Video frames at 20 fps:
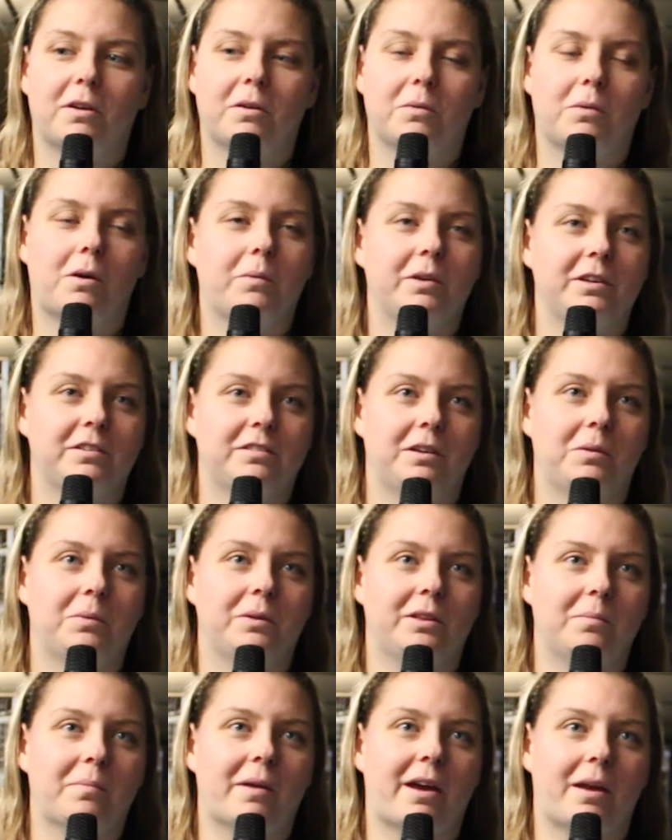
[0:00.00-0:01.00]
part, what we see
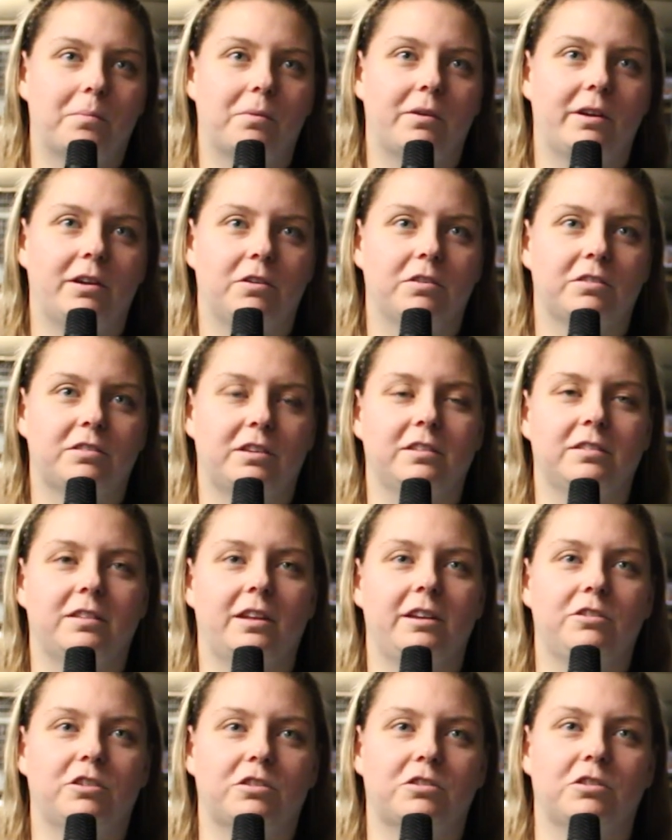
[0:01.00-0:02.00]
with the bad breeders is
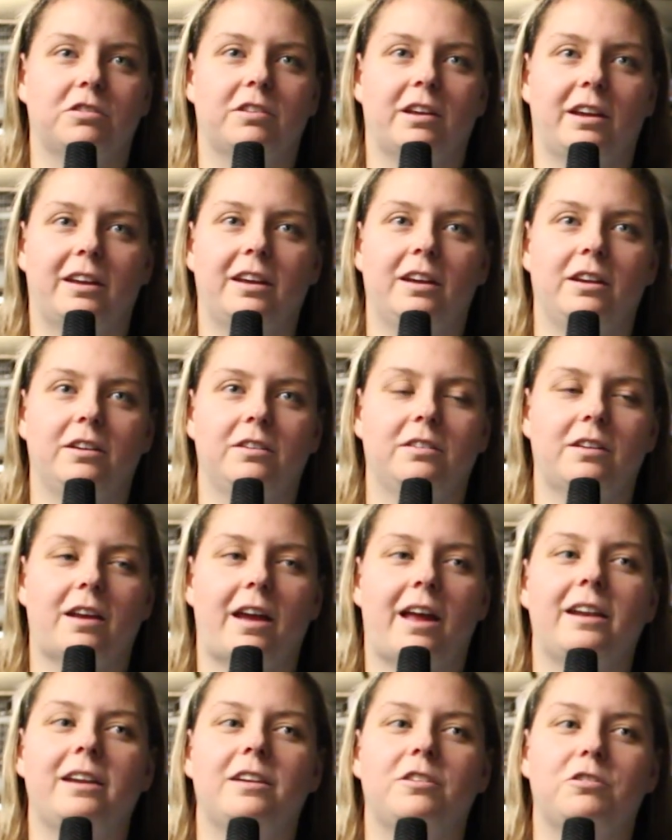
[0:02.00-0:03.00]
they just are taking
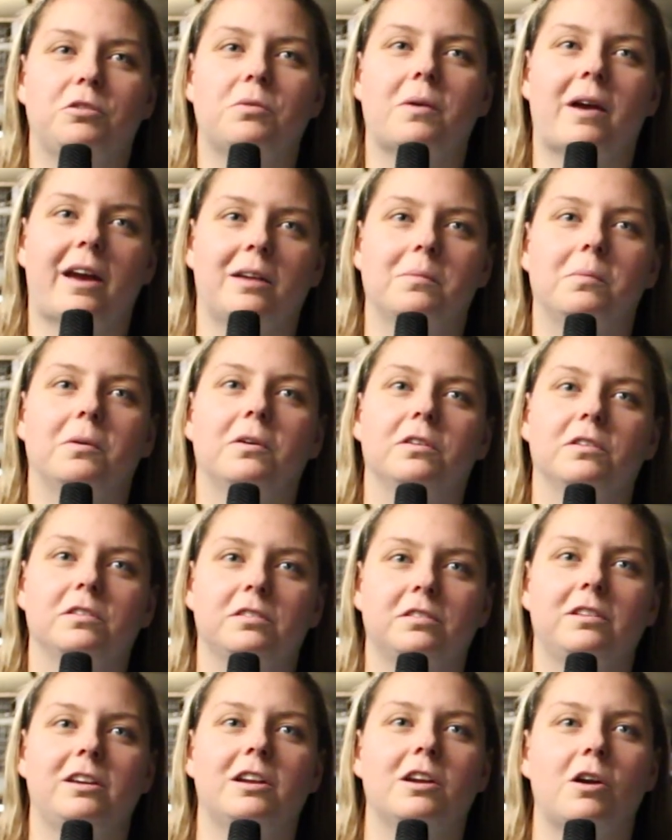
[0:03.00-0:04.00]
any 2
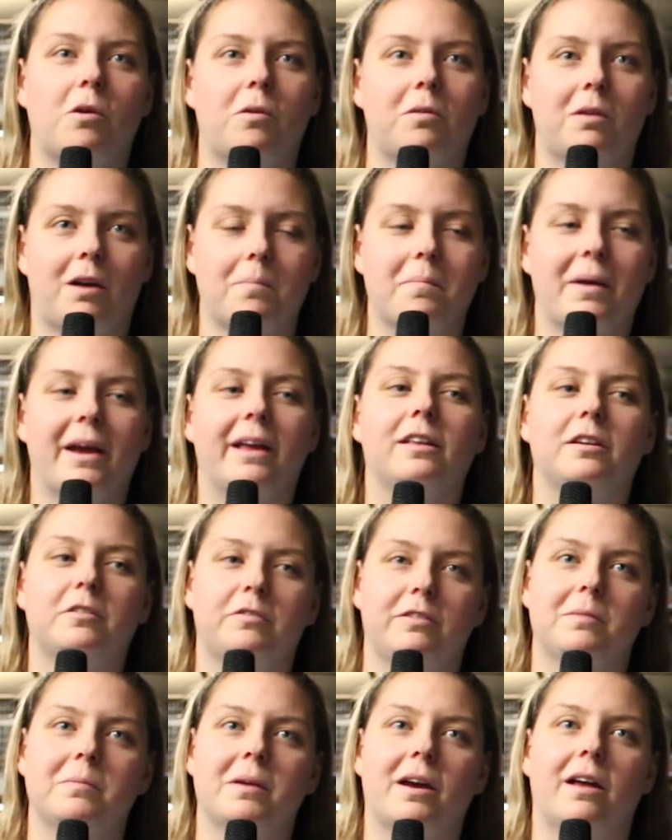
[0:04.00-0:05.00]
animals, a male and a
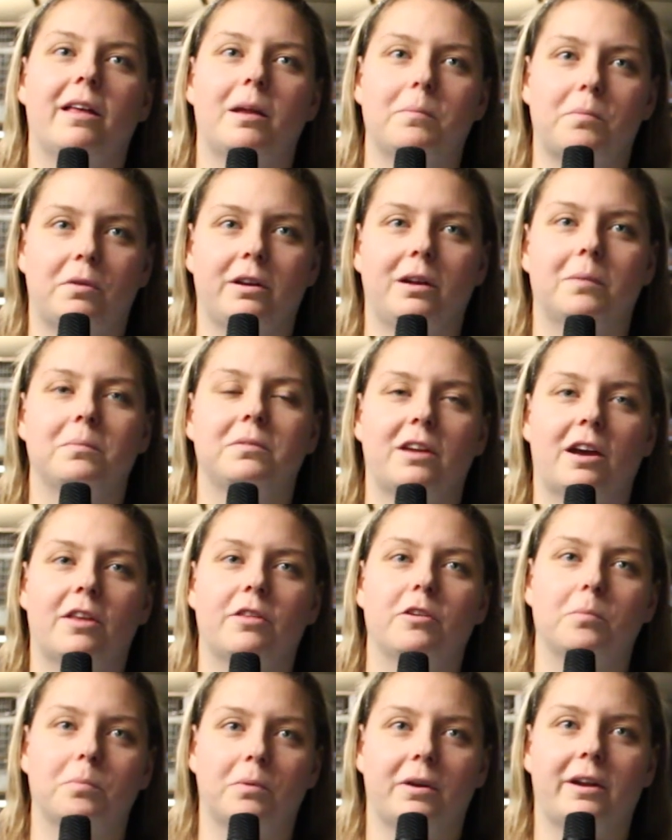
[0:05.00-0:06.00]
female, and putting them
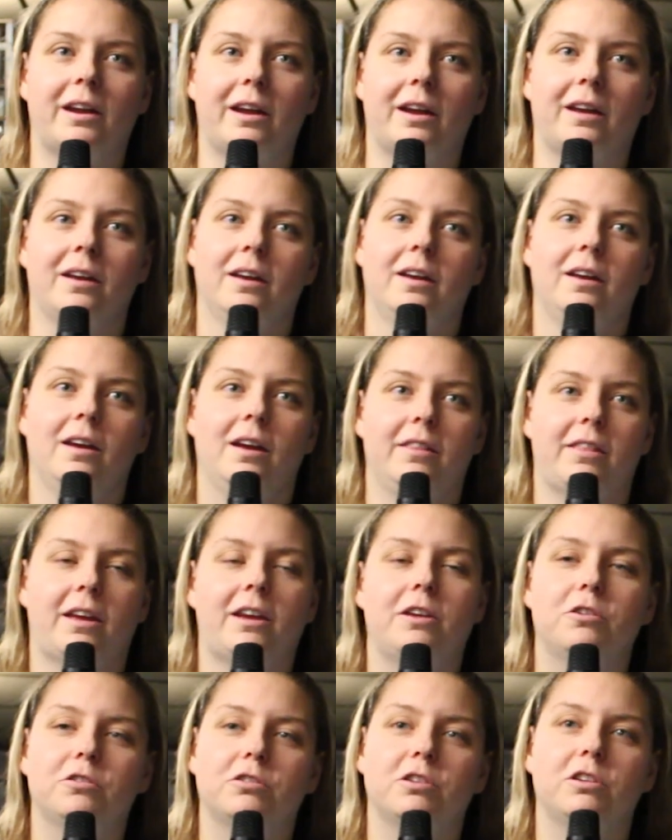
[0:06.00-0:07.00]
together and breeding. They
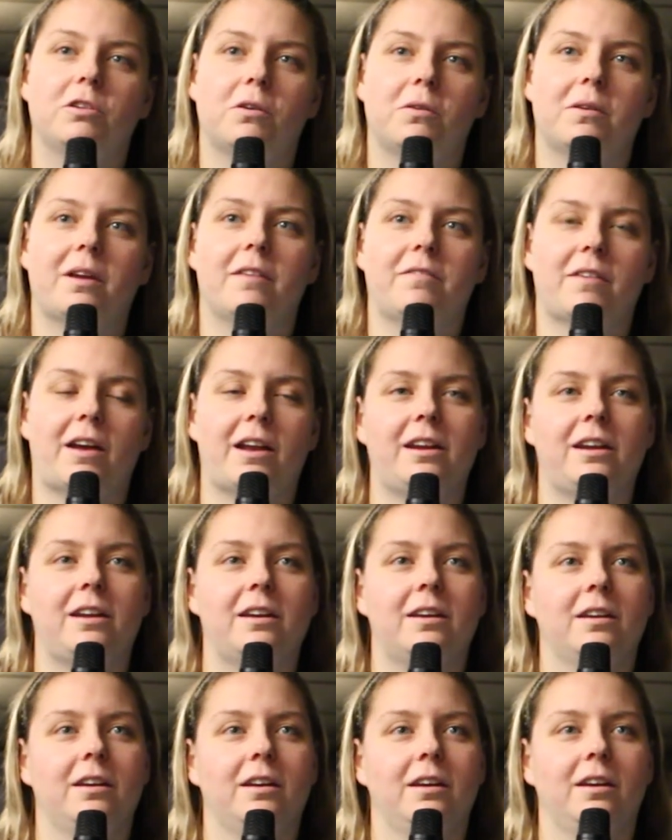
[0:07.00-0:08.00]
usually don't have
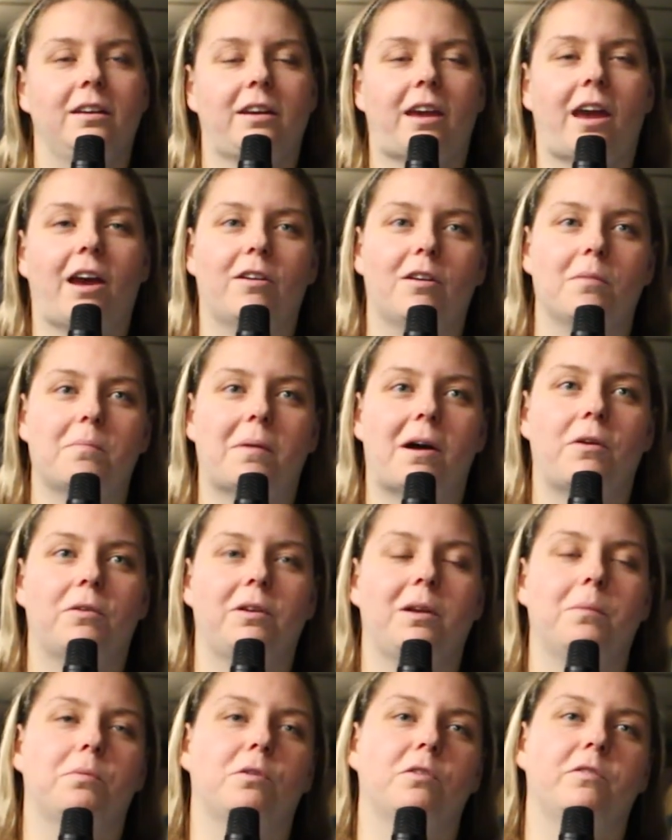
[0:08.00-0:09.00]
any care
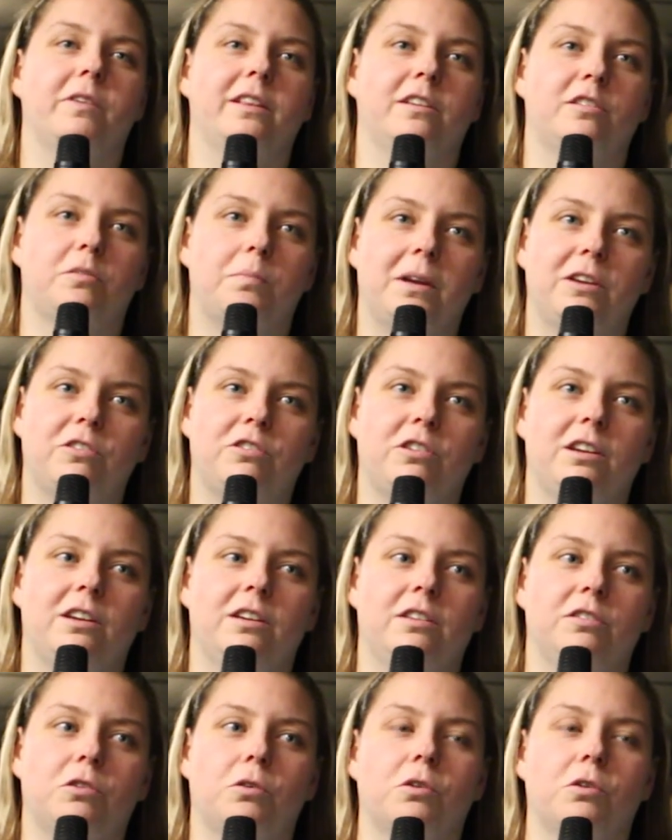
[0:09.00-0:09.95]
about improving the species